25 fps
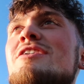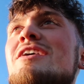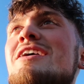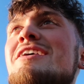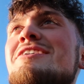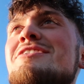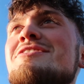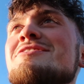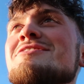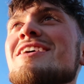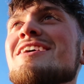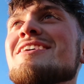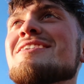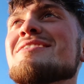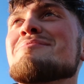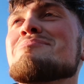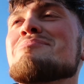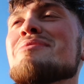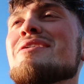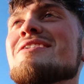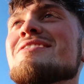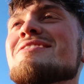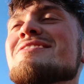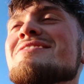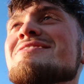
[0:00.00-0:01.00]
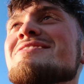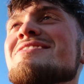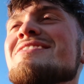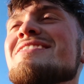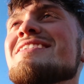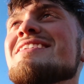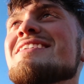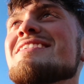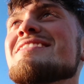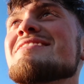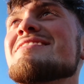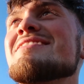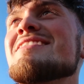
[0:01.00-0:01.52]
Kiko's not your partner, so
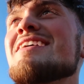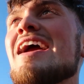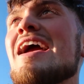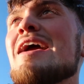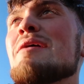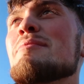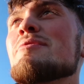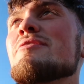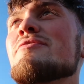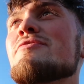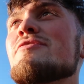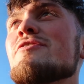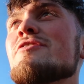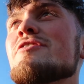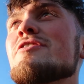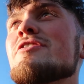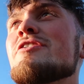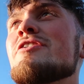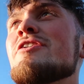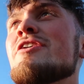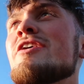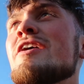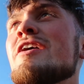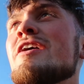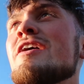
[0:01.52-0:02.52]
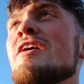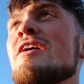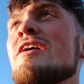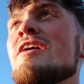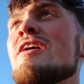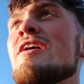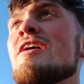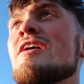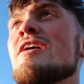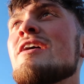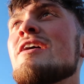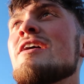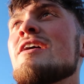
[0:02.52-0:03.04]
he didn't game it for you.
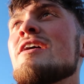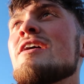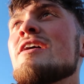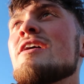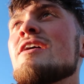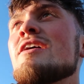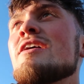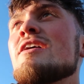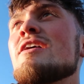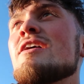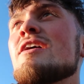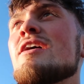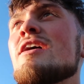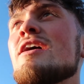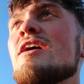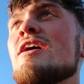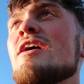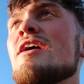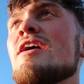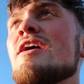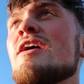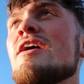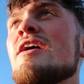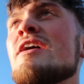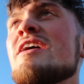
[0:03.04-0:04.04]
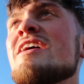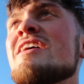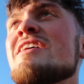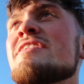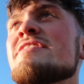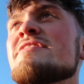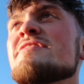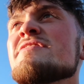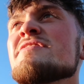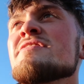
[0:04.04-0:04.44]
I mean, I was on fire.